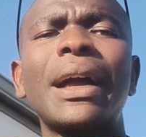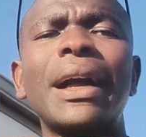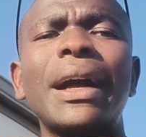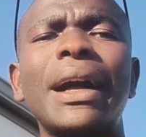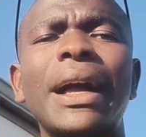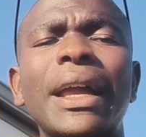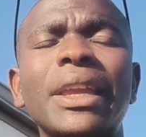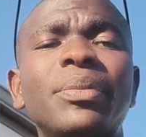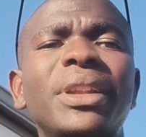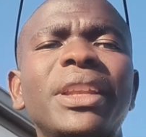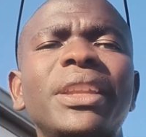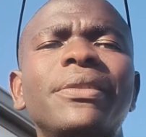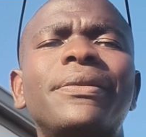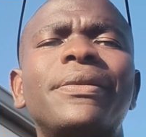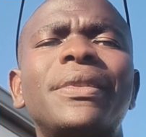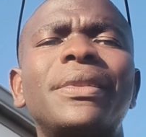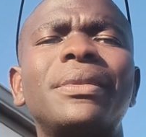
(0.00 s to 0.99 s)
I
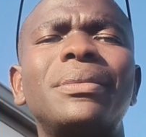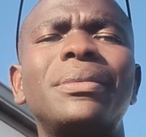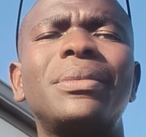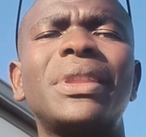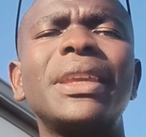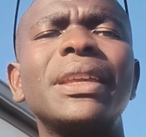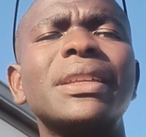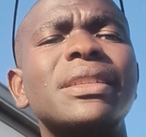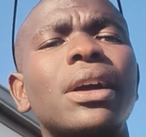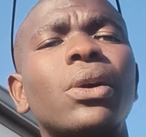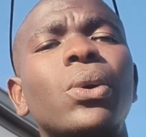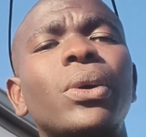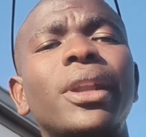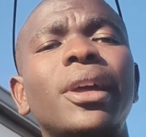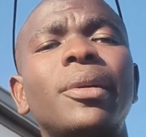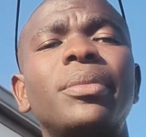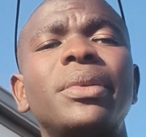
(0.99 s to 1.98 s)
believe things are
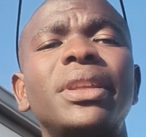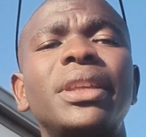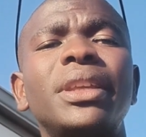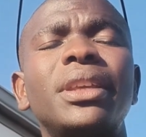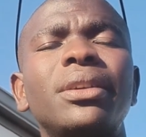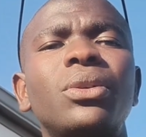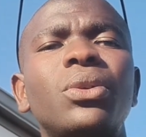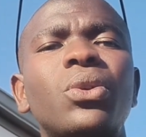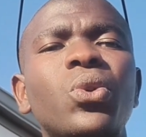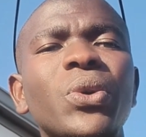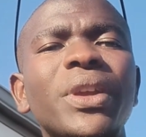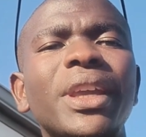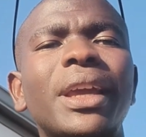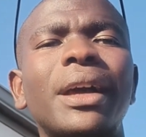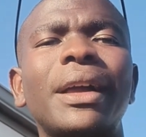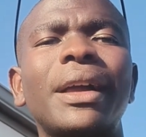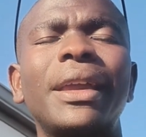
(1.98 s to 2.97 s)
going to be
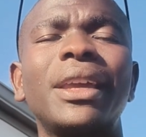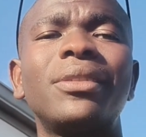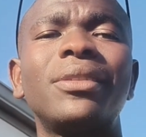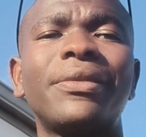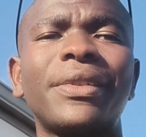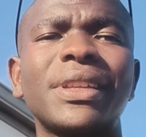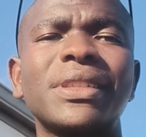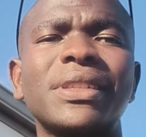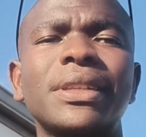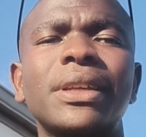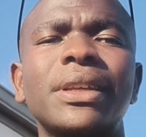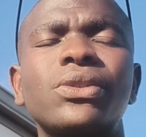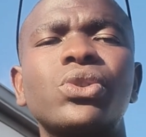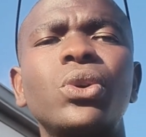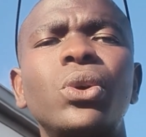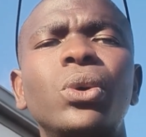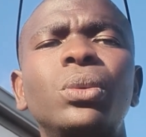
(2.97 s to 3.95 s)
quicker and faster.
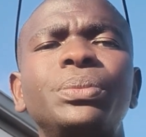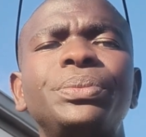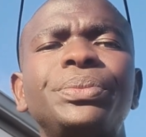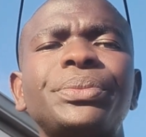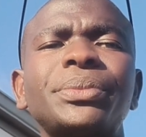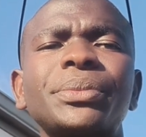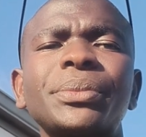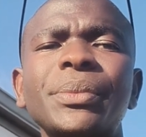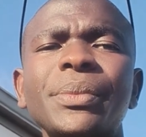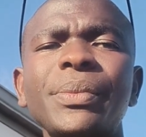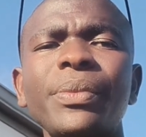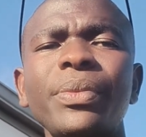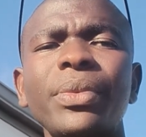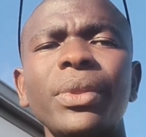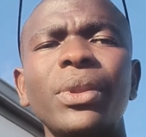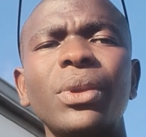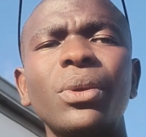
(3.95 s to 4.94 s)
So
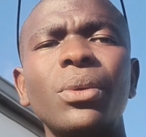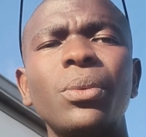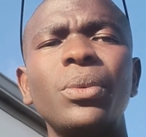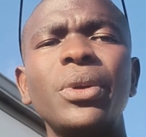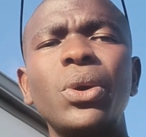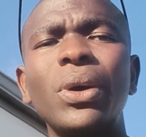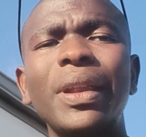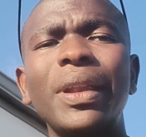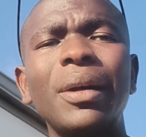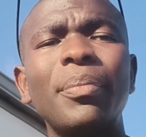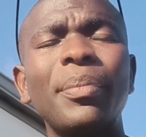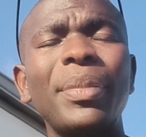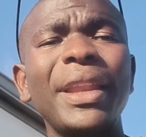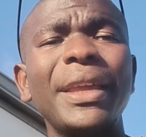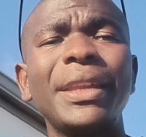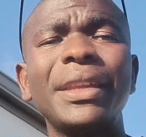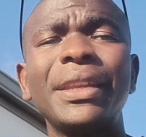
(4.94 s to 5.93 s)
we're going to
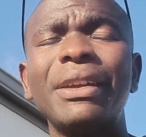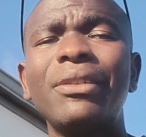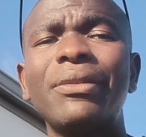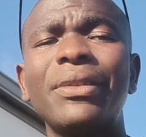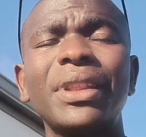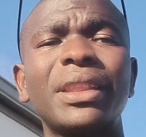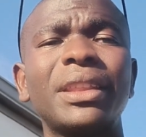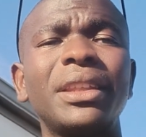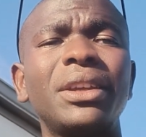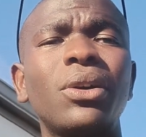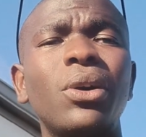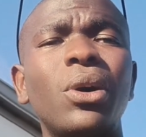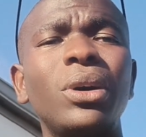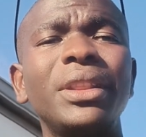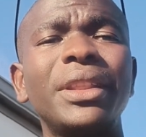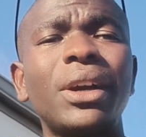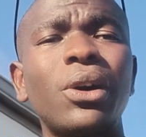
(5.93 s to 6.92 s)
plan everything,
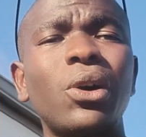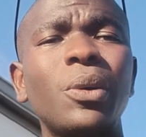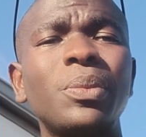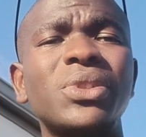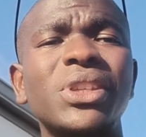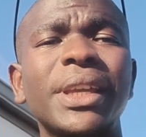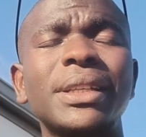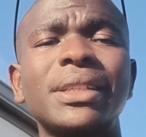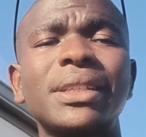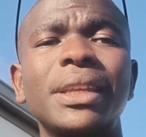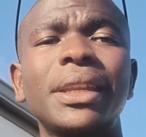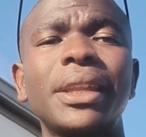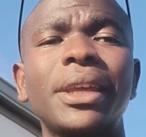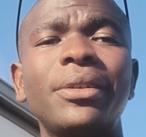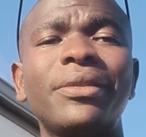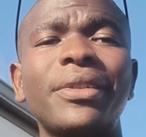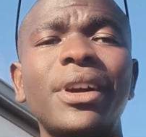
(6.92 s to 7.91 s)
all the objects, and
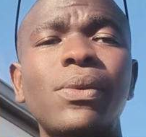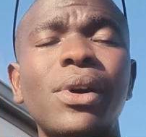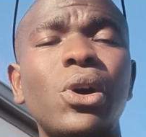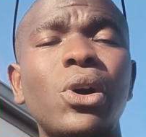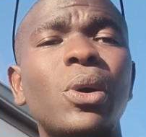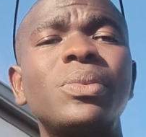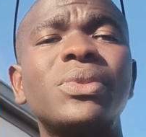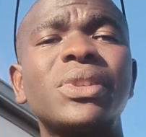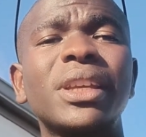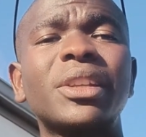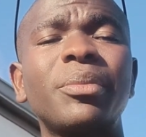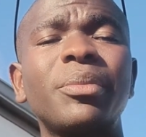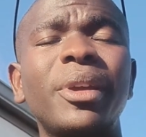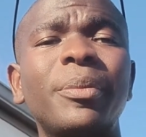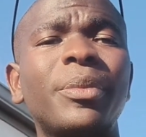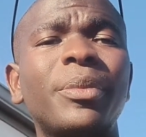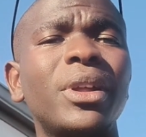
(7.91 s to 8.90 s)
have our object
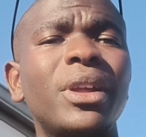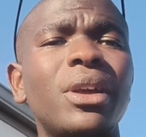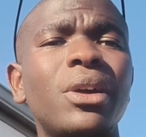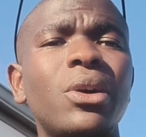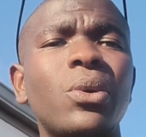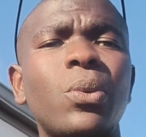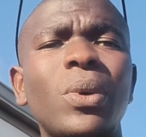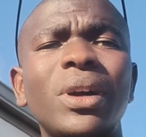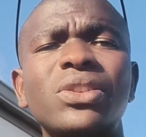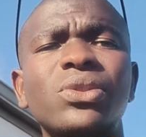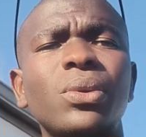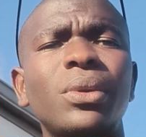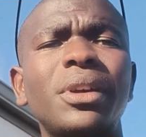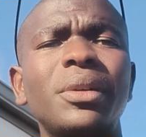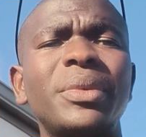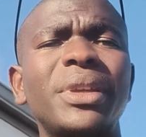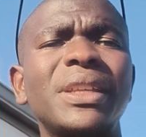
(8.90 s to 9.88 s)
map, what's
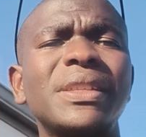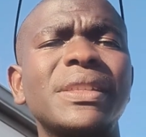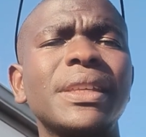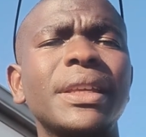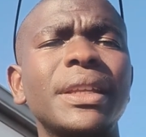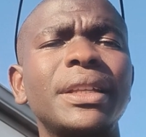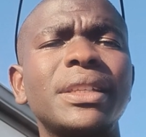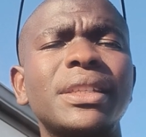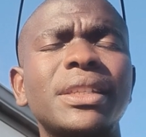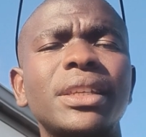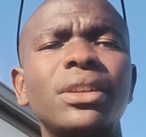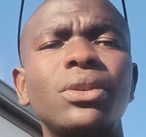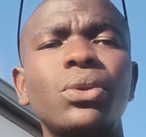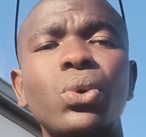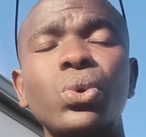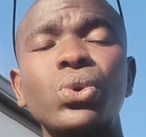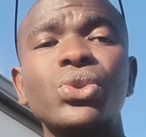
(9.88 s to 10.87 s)
going to be a
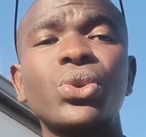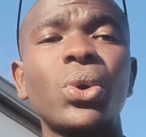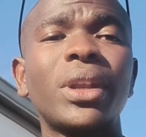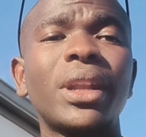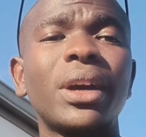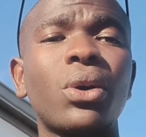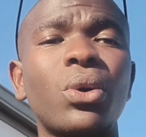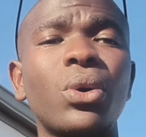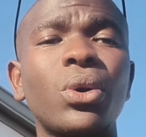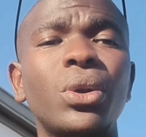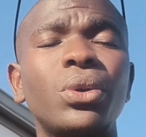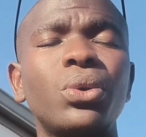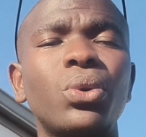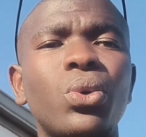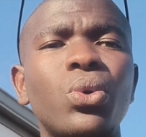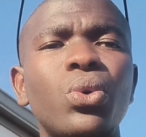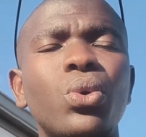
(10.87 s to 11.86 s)
singleton, who's going to call
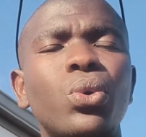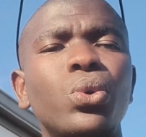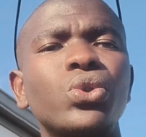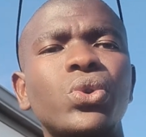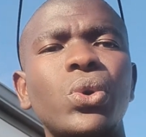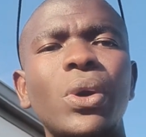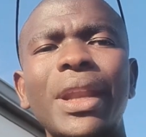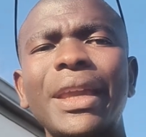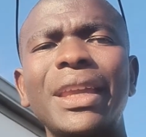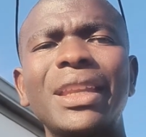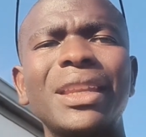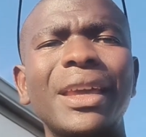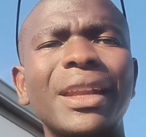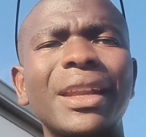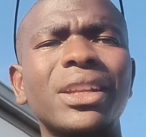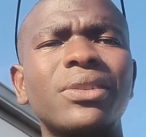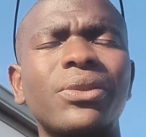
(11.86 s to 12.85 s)
who's going to
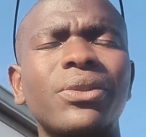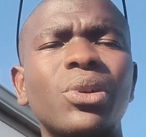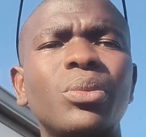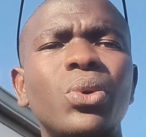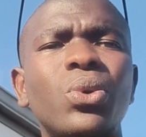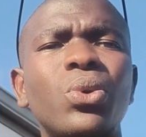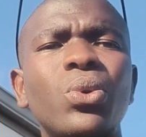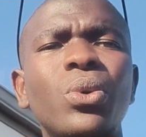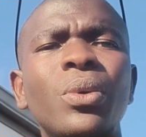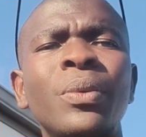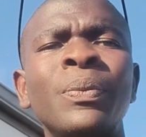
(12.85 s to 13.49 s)
inherit from who,